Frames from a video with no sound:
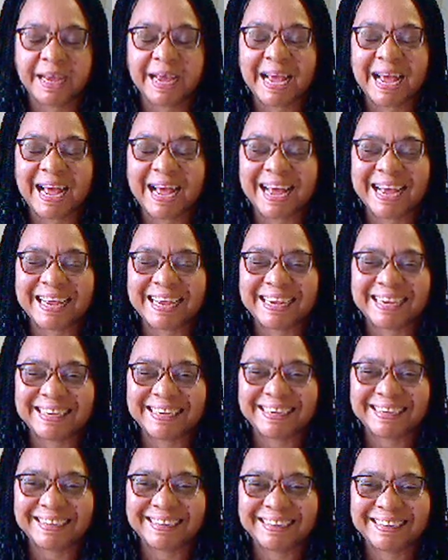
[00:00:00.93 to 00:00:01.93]
Hi,
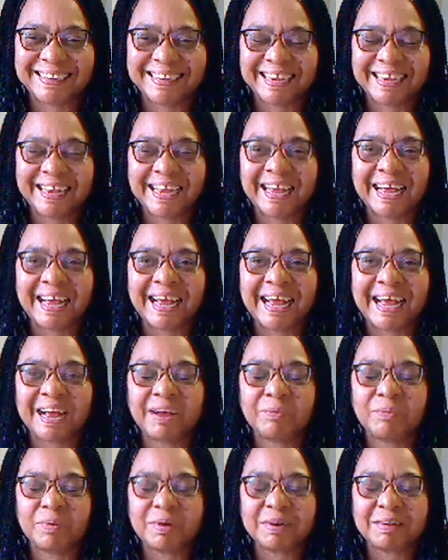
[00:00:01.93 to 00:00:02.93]
I
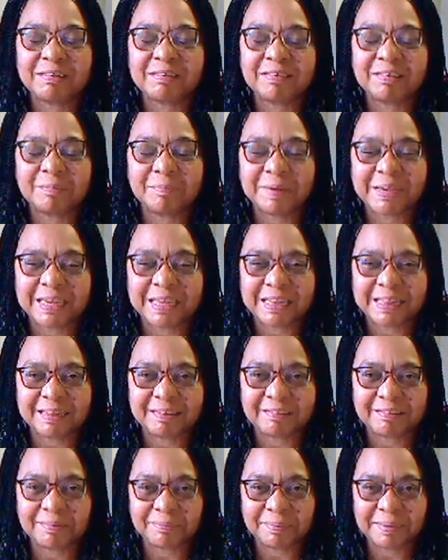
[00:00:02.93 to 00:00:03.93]
want us to begin
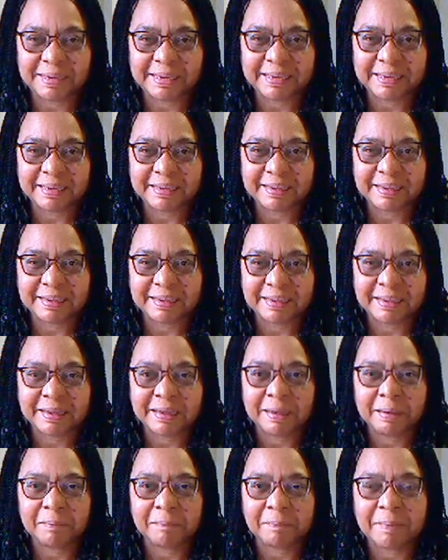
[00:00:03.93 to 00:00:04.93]
this week
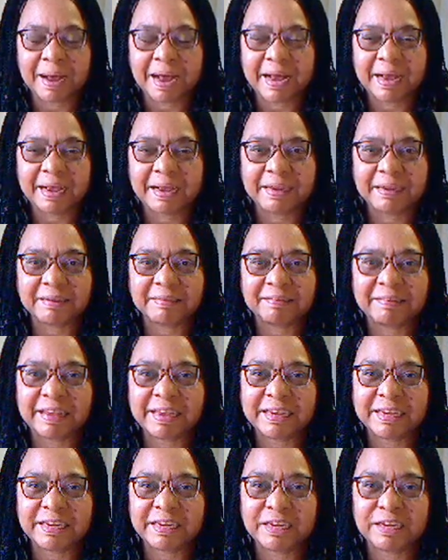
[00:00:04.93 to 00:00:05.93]
by
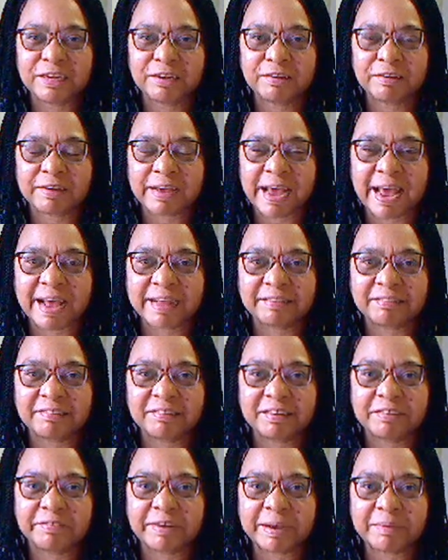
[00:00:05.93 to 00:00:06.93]
taking a look at
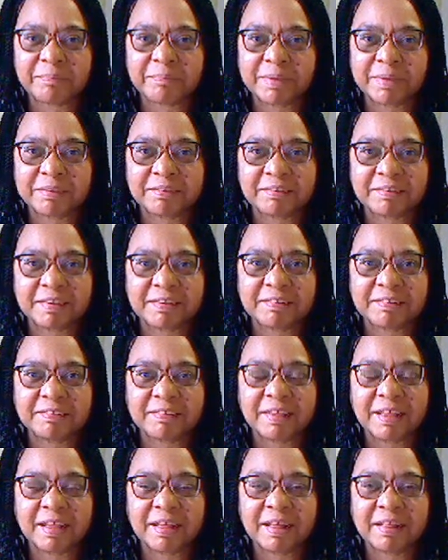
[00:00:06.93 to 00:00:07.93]
C. Wright Mills's
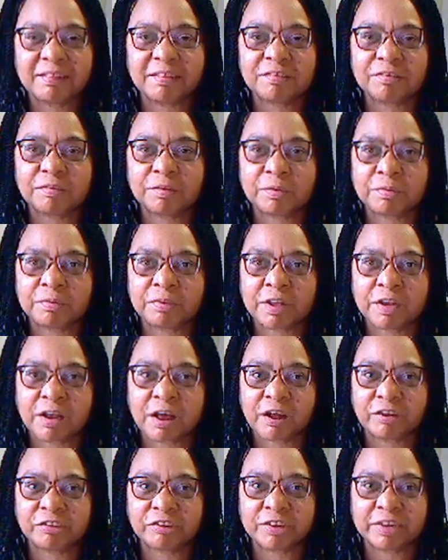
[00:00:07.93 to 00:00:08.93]
The
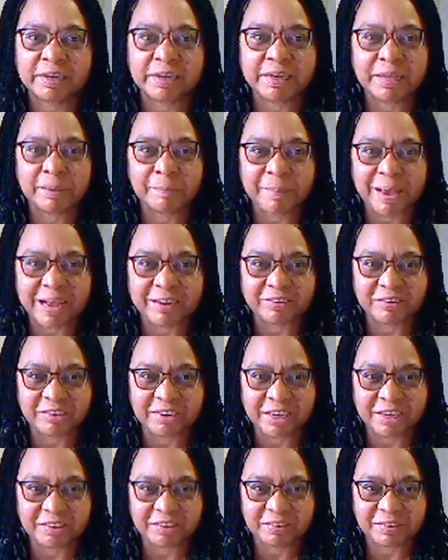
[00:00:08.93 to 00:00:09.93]
Sociological
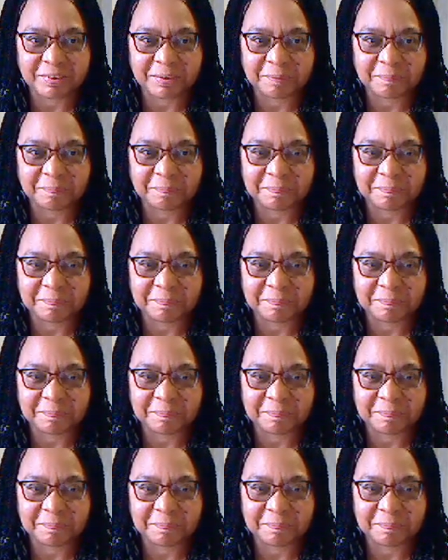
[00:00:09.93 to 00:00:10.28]
Imagination.